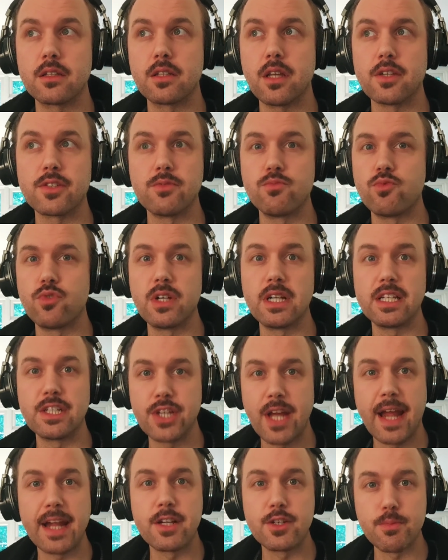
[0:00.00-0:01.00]
doesn't really
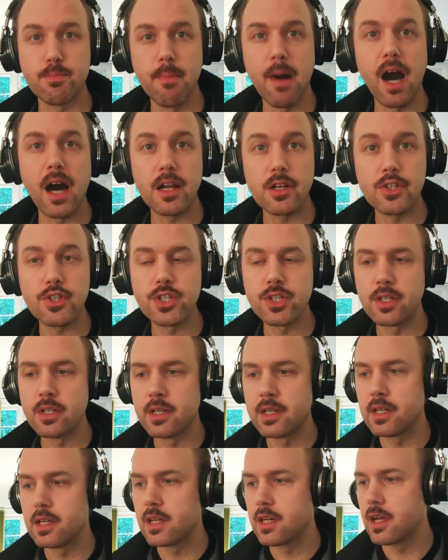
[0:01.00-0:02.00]
change much.
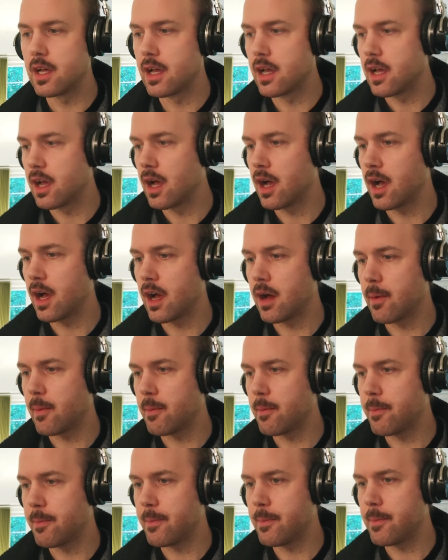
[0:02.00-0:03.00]

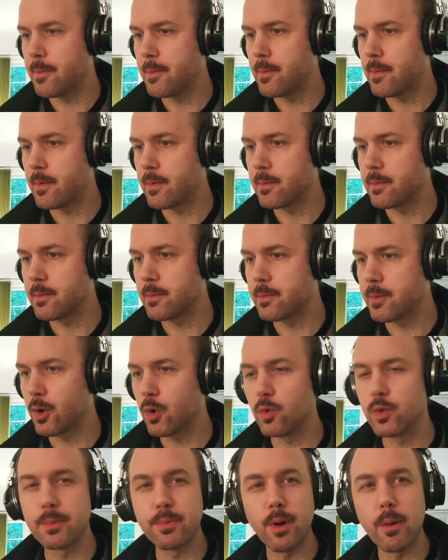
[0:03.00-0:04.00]
But
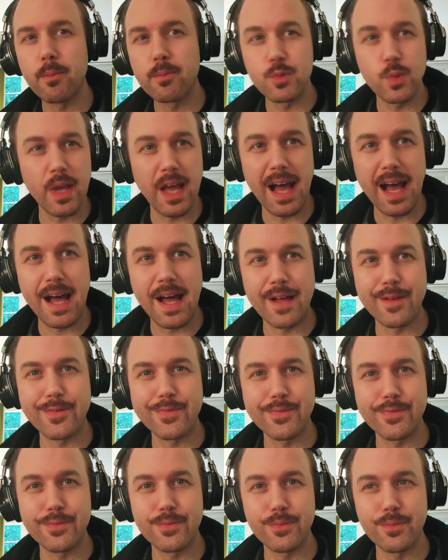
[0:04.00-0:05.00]
all the problems we
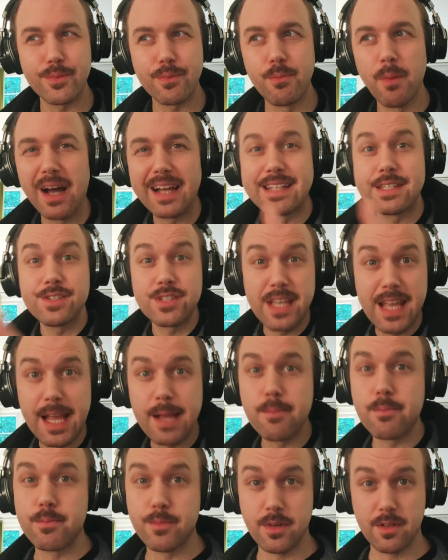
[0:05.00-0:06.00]
have might
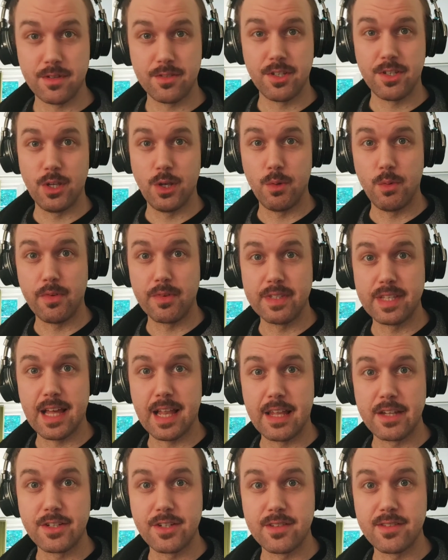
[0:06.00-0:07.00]
seem to do with
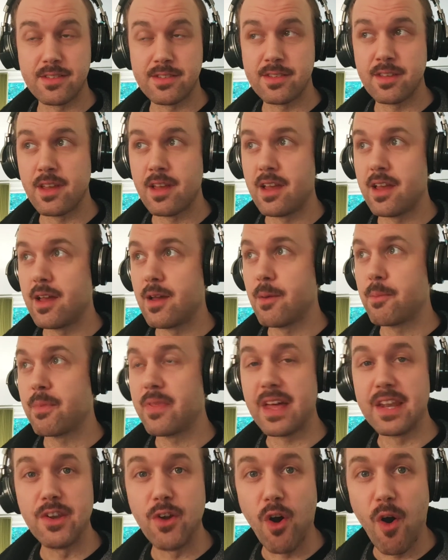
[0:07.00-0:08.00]
intelligence.
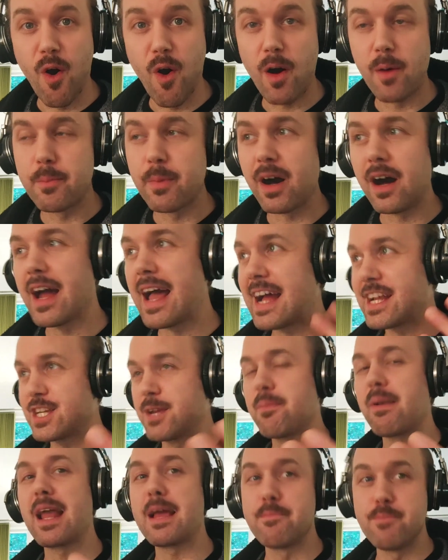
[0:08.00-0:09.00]
They're not, but I
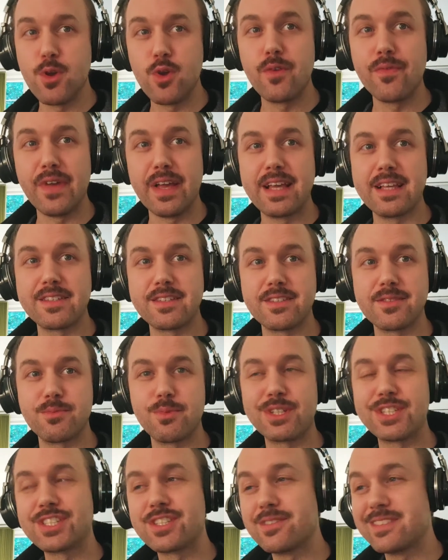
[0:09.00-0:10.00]
actually blame movies,
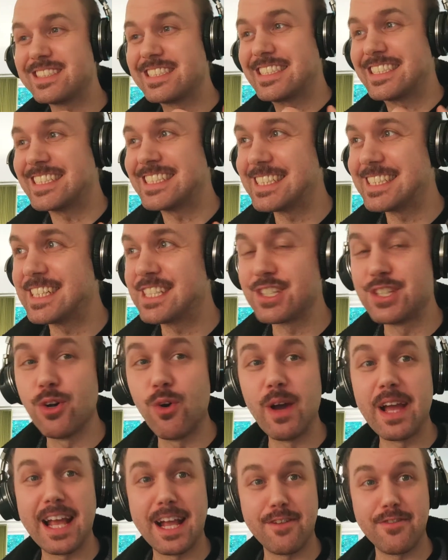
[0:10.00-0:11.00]
which is
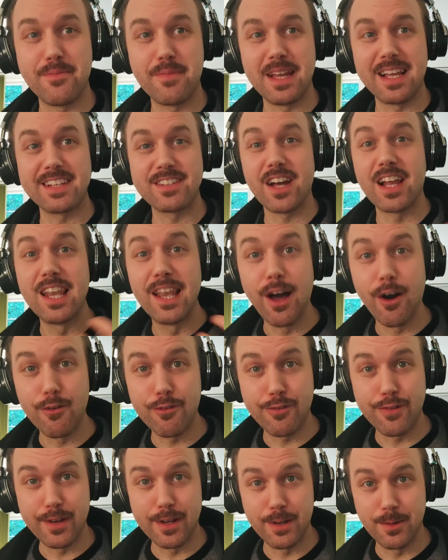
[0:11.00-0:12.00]
annoying for me because I
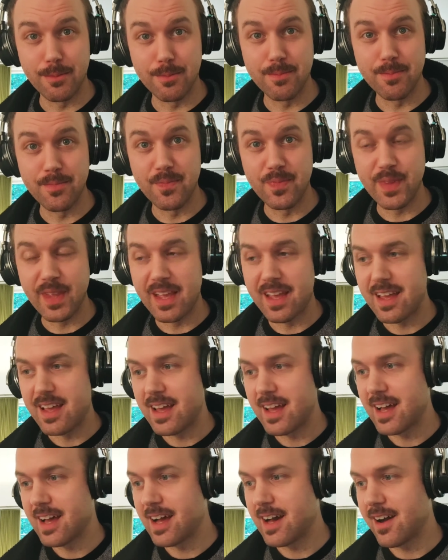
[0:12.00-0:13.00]
love film.
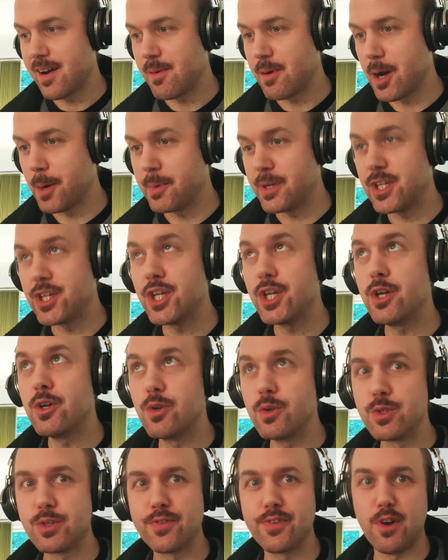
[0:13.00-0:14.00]
I'm a
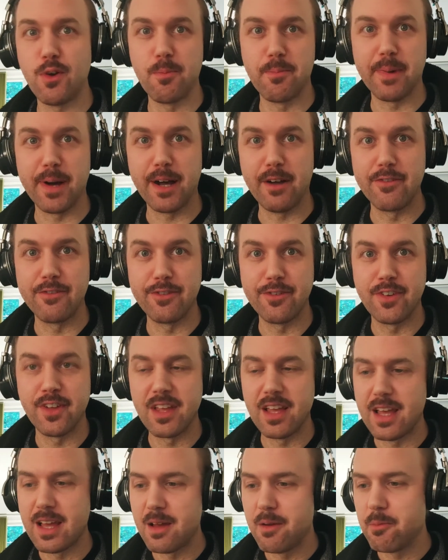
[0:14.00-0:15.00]
huge film buff,
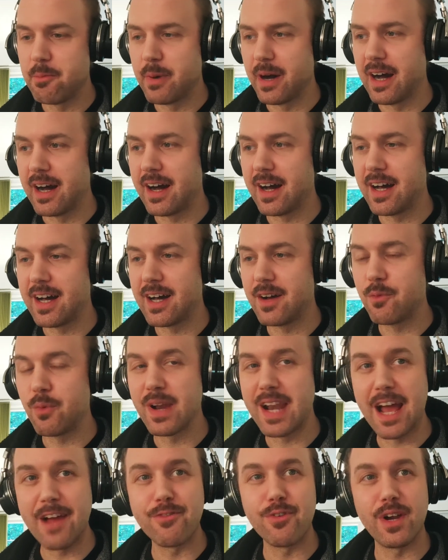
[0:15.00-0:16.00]
but
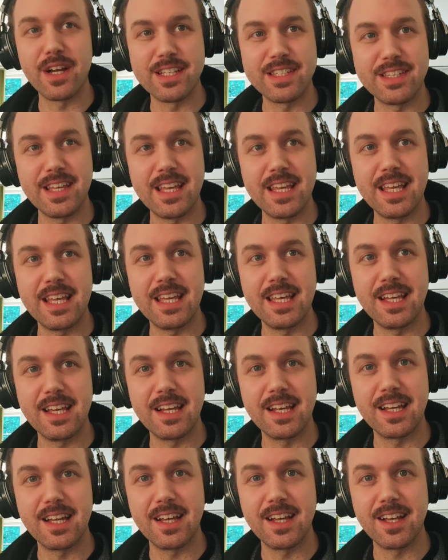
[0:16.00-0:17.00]
whenever I
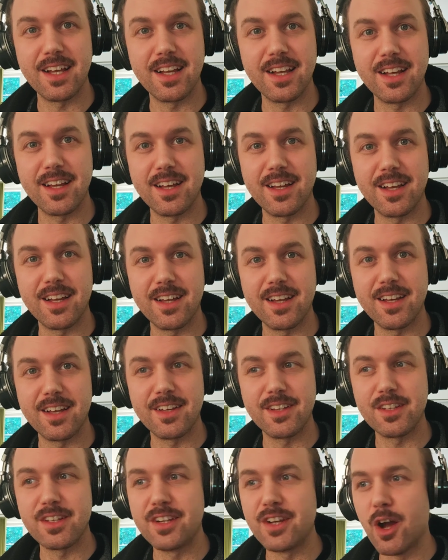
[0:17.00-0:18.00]
see,
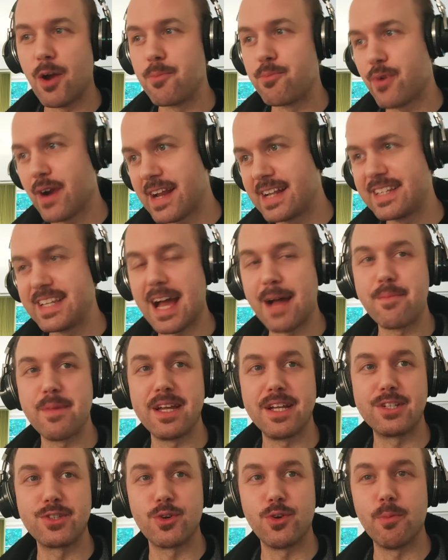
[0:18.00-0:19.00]
you know, brain
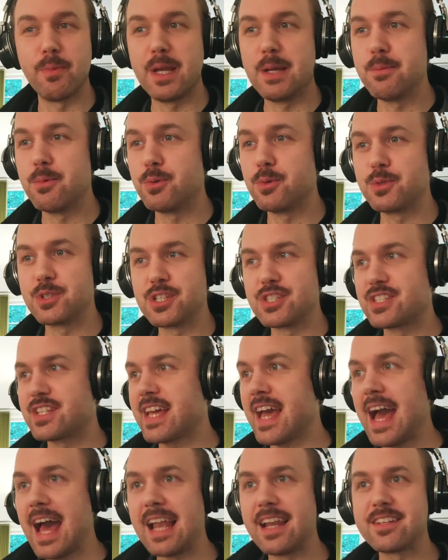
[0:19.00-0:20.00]
damage or people just
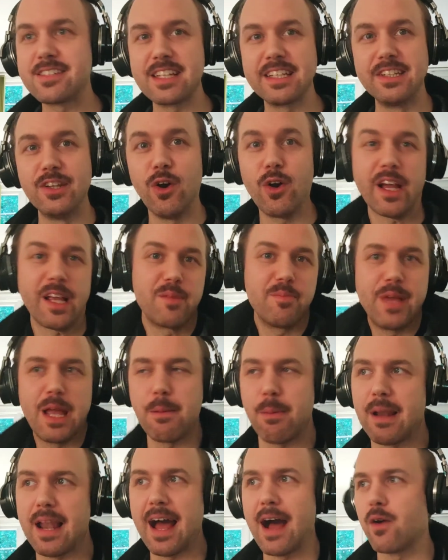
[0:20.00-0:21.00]
carelessly knocking
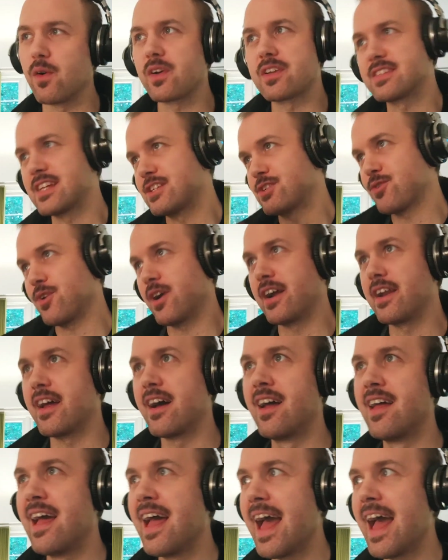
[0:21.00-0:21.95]
people out because they're trying to